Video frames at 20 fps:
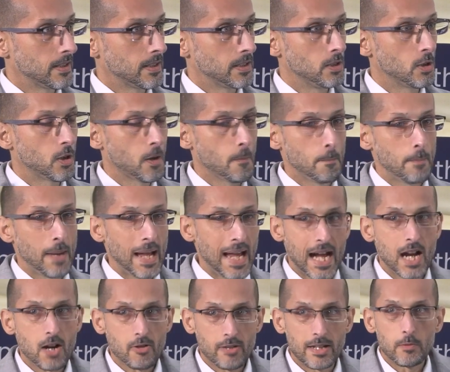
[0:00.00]
you can
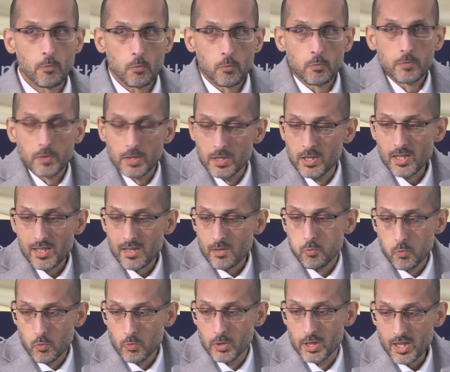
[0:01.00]
power it just
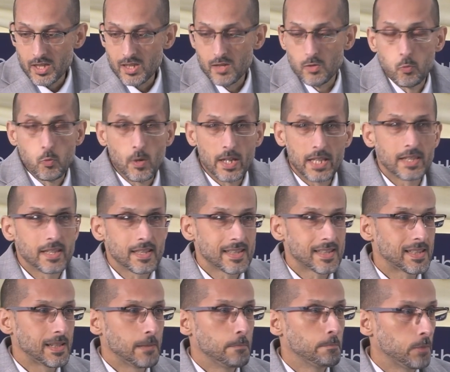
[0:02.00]
with
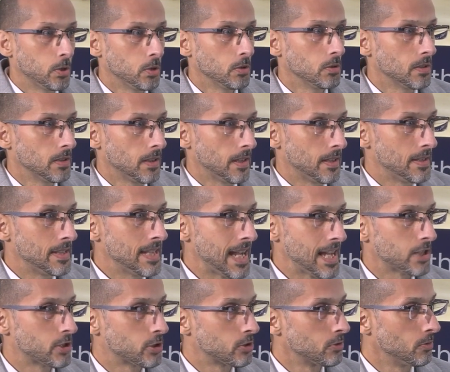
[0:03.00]
simple,
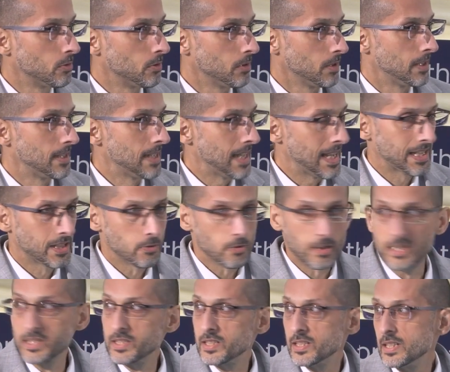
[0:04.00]
natural
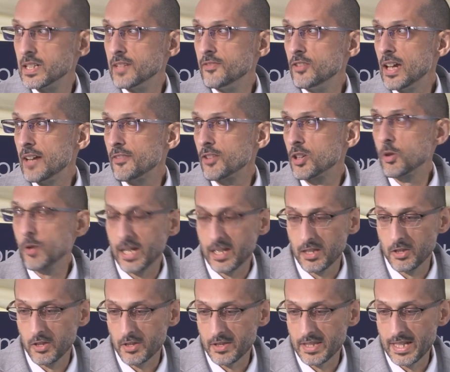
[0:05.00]
language. If you have a quick
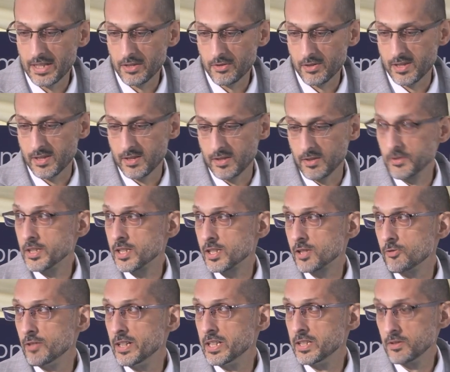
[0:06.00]
look there on the
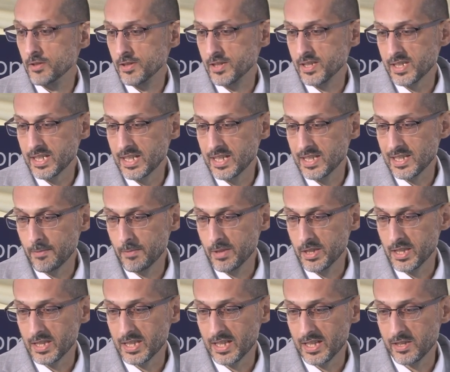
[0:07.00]
screen, you'll see some of
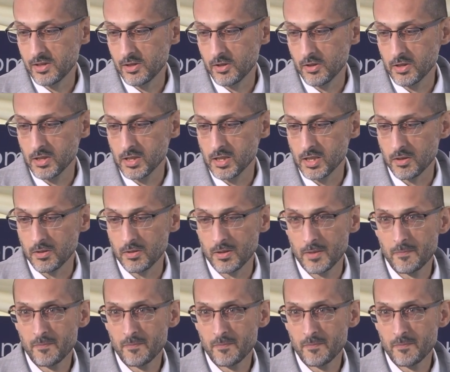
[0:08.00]
the things you can do.